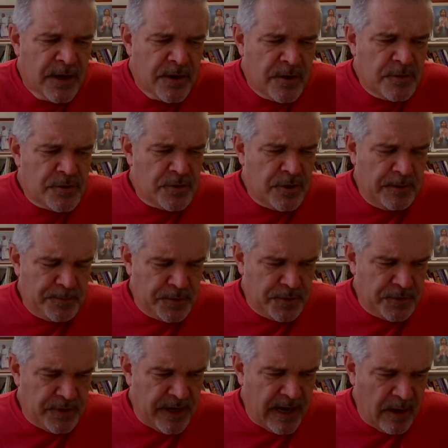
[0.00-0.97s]
Two
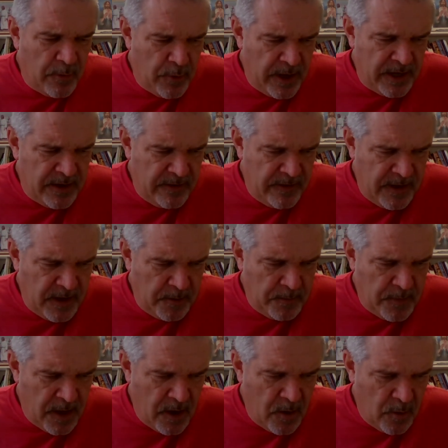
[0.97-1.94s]
scriptures that I read to
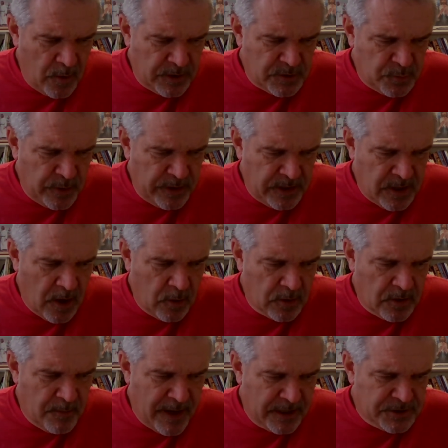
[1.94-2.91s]
them, though, as we
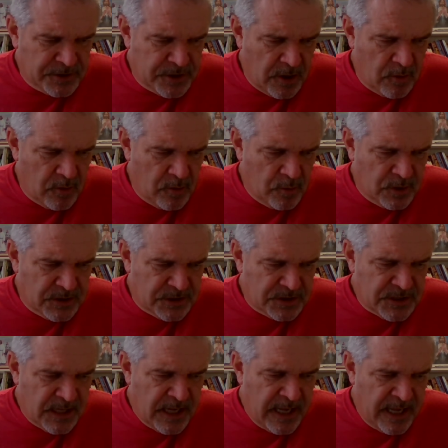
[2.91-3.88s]
talked about Jonah,
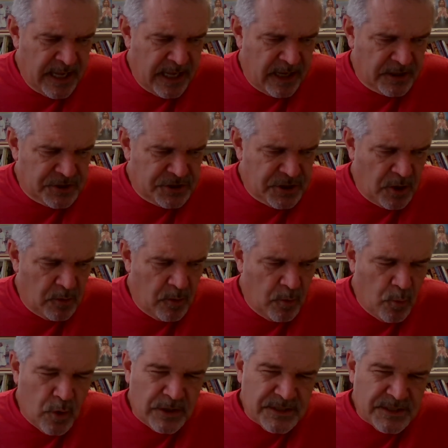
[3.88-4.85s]
was in
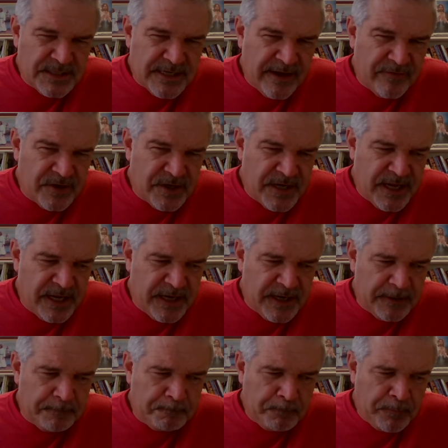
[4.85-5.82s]
Jonah
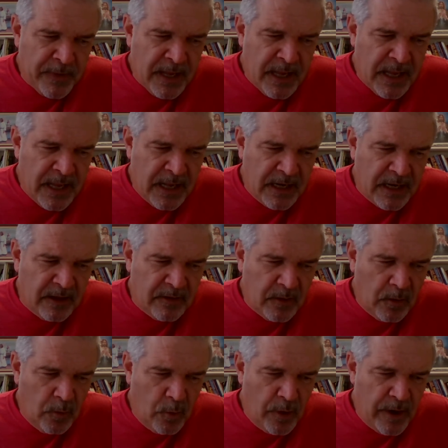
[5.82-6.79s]
1:17. "Now
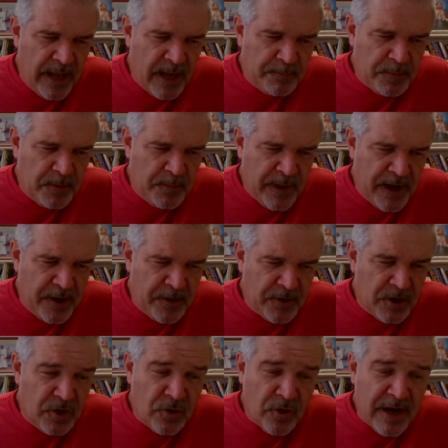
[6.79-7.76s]
the Lord had prepared
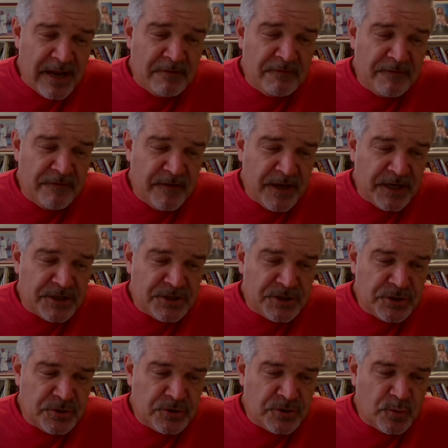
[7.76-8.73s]
a great
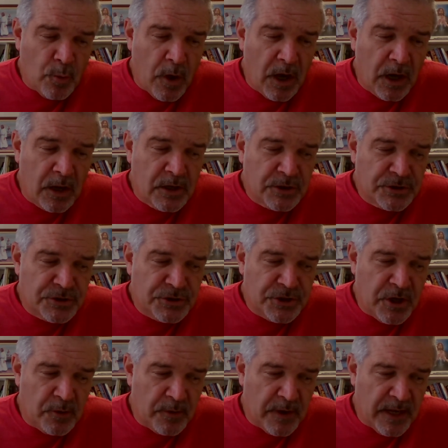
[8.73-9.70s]
fish to swallow
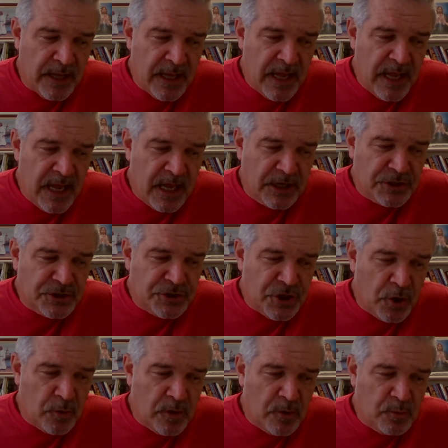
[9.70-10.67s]
Jonah, and
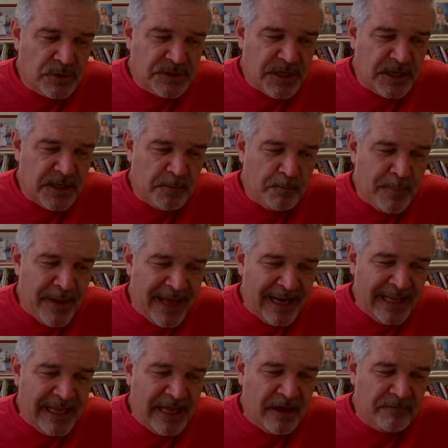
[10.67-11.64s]
Jonah was in the
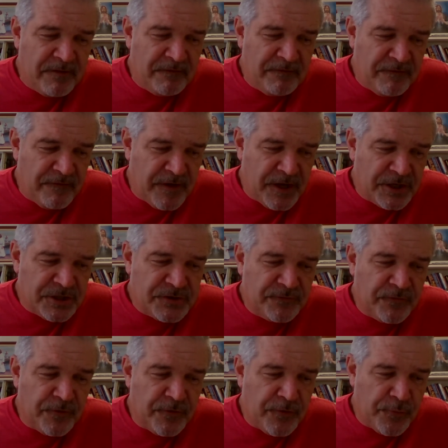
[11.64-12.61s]
belly of the fish
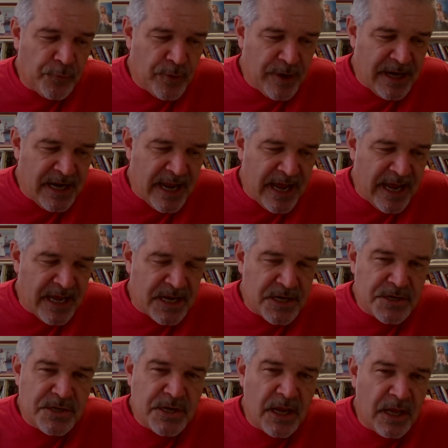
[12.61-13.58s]
for 3
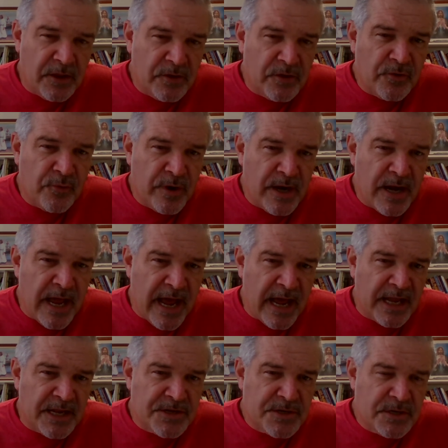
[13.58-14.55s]
days and three
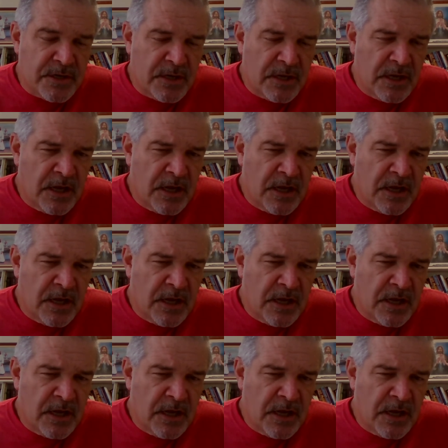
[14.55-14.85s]
nights."